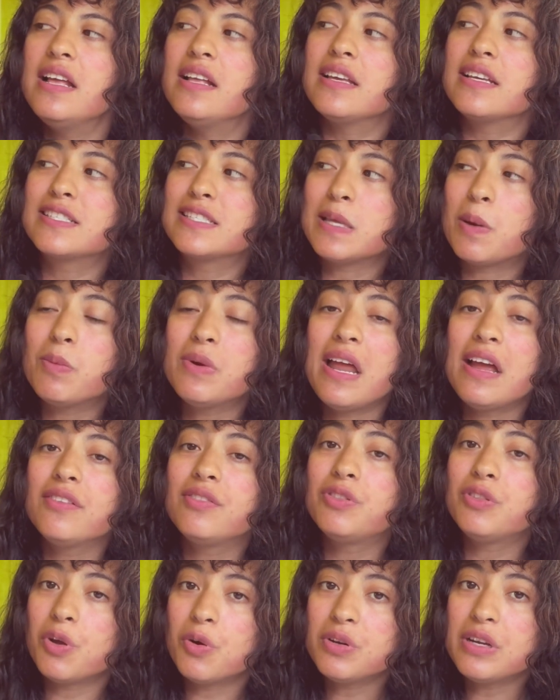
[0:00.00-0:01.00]
Like someone
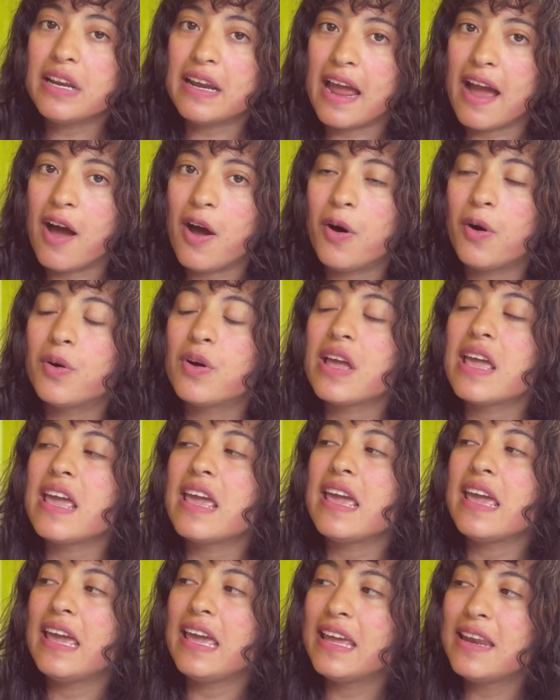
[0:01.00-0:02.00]
had thrown it out
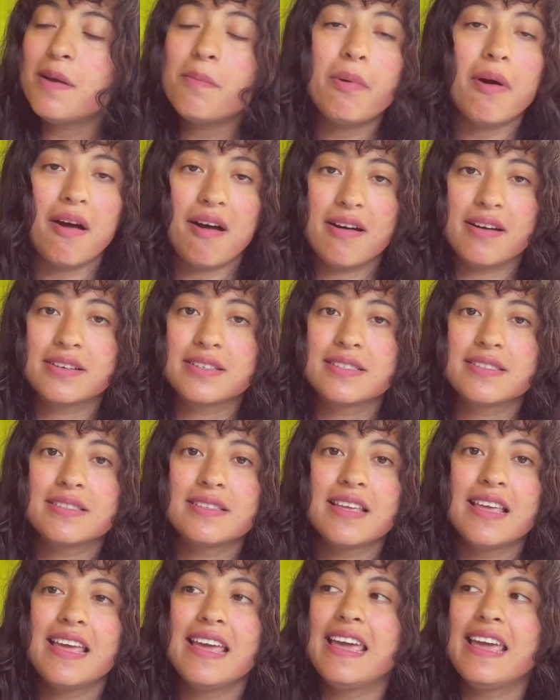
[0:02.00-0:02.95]
in a box.